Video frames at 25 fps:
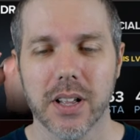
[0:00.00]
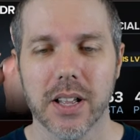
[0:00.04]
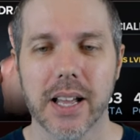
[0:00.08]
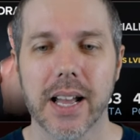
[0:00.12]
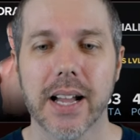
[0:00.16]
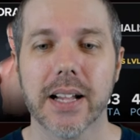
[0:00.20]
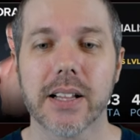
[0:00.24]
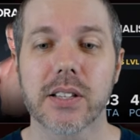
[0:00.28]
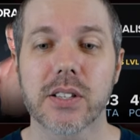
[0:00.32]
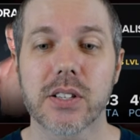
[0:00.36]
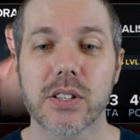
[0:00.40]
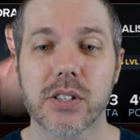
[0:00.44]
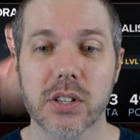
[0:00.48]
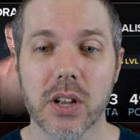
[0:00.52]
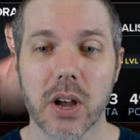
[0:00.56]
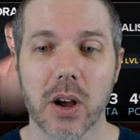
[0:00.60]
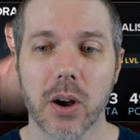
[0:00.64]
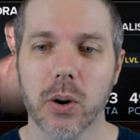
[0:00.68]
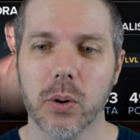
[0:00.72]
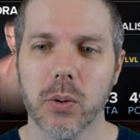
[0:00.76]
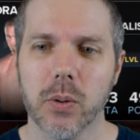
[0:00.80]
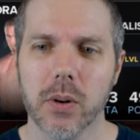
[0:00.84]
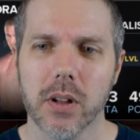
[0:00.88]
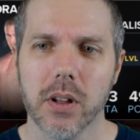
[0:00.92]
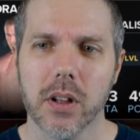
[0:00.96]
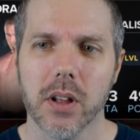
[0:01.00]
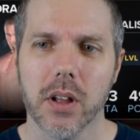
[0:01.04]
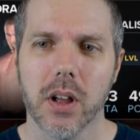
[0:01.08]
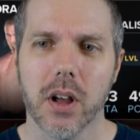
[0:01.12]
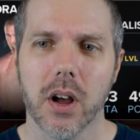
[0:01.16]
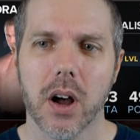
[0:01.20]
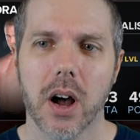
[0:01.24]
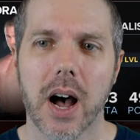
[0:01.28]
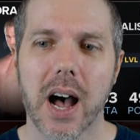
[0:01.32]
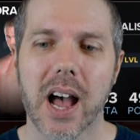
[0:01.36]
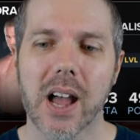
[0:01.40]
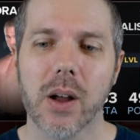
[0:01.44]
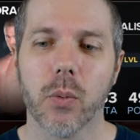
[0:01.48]
And so,
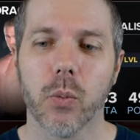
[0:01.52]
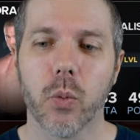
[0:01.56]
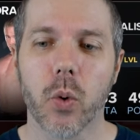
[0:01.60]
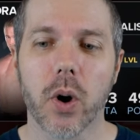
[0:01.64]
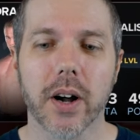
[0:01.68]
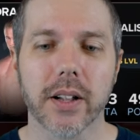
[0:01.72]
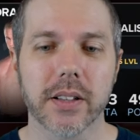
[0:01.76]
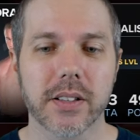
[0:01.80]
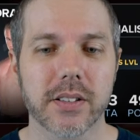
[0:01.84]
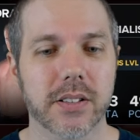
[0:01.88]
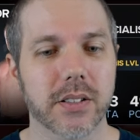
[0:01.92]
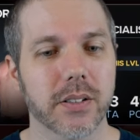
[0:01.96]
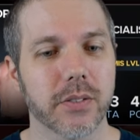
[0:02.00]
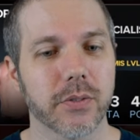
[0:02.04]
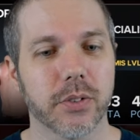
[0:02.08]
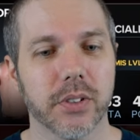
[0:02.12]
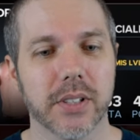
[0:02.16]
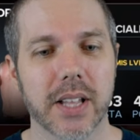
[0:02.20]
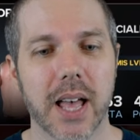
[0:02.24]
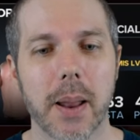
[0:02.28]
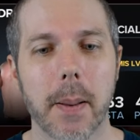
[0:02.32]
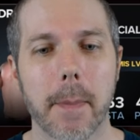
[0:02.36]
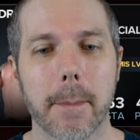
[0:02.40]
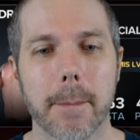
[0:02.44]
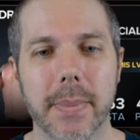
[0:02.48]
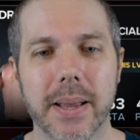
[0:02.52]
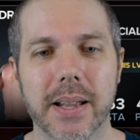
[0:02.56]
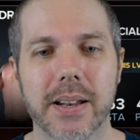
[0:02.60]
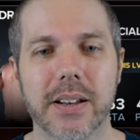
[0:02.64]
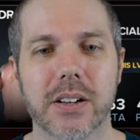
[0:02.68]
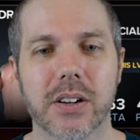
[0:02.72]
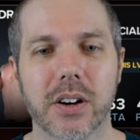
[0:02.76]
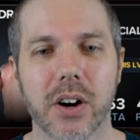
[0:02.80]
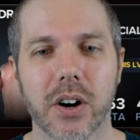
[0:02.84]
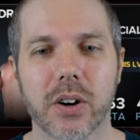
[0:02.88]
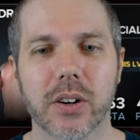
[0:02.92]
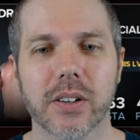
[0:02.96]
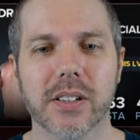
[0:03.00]
I want, for that
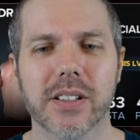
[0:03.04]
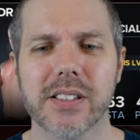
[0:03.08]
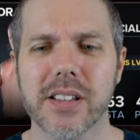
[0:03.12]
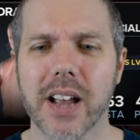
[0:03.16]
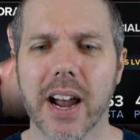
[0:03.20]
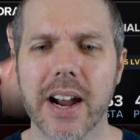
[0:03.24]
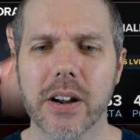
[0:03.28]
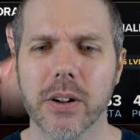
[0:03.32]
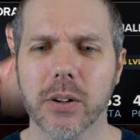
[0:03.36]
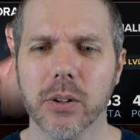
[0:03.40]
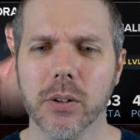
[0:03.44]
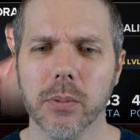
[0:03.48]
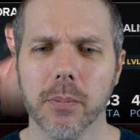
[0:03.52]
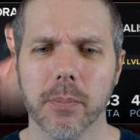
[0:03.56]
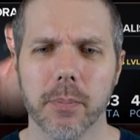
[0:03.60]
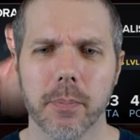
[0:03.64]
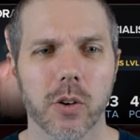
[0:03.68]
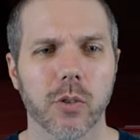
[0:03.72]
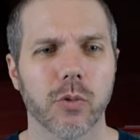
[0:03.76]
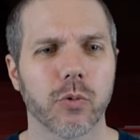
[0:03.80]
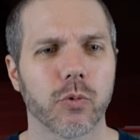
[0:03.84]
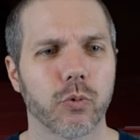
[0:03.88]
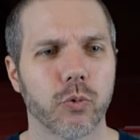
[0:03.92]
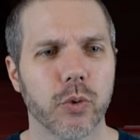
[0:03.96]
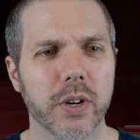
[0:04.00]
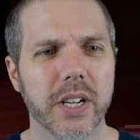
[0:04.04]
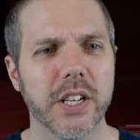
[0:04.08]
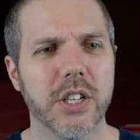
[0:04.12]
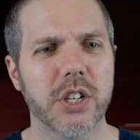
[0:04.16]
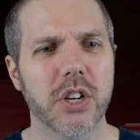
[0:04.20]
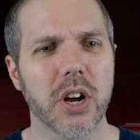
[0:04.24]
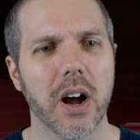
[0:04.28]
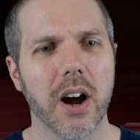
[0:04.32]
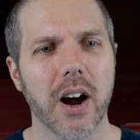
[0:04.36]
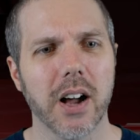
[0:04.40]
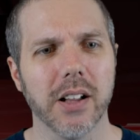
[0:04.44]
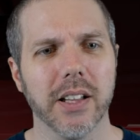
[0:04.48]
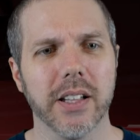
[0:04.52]
mid-card title, Ridge
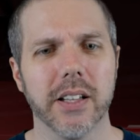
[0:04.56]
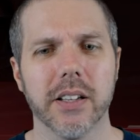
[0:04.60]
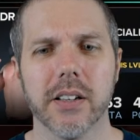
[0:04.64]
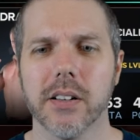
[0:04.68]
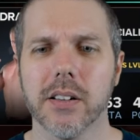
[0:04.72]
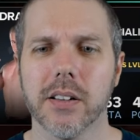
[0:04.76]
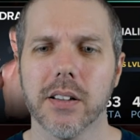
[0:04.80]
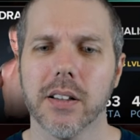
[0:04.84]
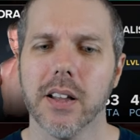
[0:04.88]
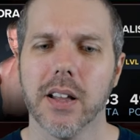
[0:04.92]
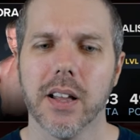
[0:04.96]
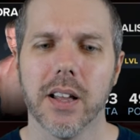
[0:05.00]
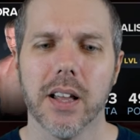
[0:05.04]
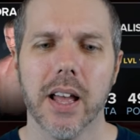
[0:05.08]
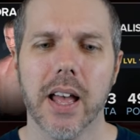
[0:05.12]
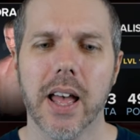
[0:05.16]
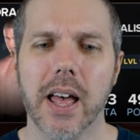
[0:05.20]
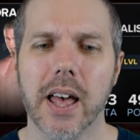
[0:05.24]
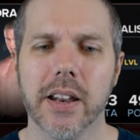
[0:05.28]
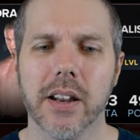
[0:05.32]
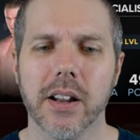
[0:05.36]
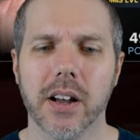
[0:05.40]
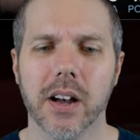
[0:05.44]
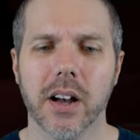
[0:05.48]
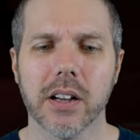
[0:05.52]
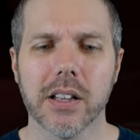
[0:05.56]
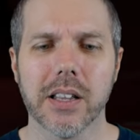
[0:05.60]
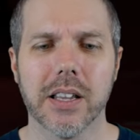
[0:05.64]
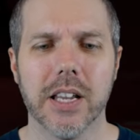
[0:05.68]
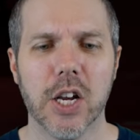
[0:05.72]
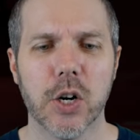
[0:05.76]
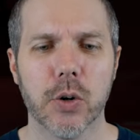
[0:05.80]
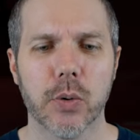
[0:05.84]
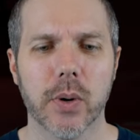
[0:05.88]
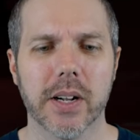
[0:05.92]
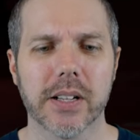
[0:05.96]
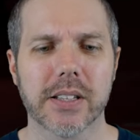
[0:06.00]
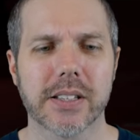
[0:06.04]
Holland and
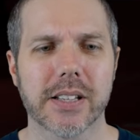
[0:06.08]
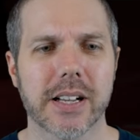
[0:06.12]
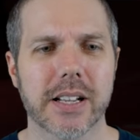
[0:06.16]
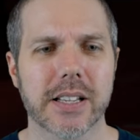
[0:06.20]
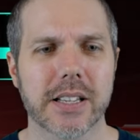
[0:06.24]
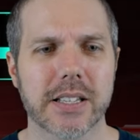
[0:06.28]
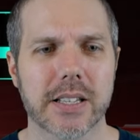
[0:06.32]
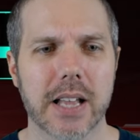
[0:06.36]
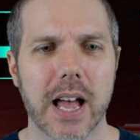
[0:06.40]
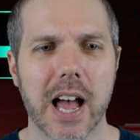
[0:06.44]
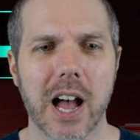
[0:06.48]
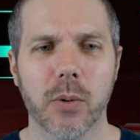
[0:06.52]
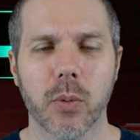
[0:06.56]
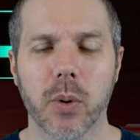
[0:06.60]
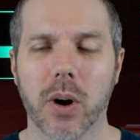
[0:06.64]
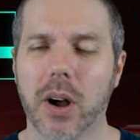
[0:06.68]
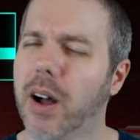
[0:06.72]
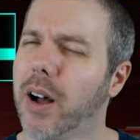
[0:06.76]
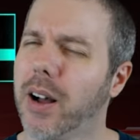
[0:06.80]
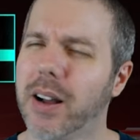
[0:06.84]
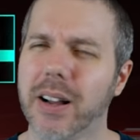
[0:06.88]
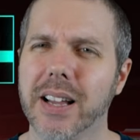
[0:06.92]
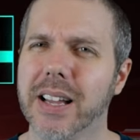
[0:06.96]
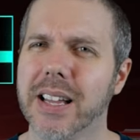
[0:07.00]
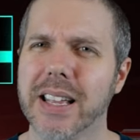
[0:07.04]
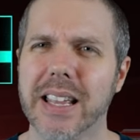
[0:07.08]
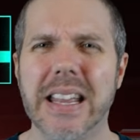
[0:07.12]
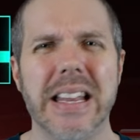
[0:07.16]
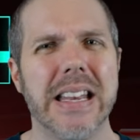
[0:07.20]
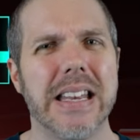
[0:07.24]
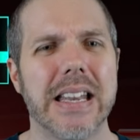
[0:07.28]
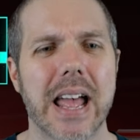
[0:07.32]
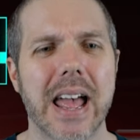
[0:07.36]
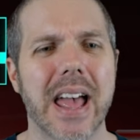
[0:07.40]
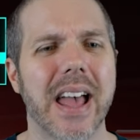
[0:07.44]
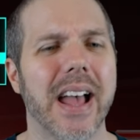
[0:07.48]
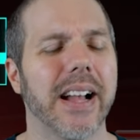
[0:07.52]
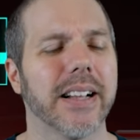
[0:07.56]
Akira Tozawa. He
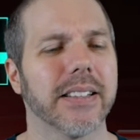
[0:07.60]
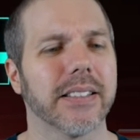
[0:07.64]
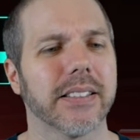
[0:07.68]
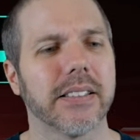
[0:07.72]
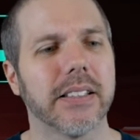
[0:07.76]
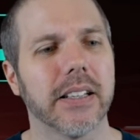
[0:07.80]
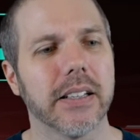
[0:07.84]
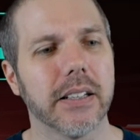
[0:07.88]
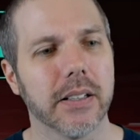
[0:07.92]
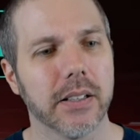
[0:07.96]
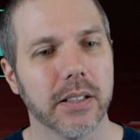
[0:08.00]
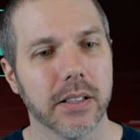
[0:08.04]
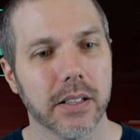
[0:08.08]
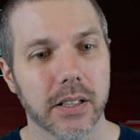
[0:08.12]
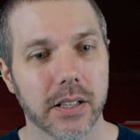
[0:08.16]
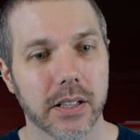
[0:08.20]
nasty.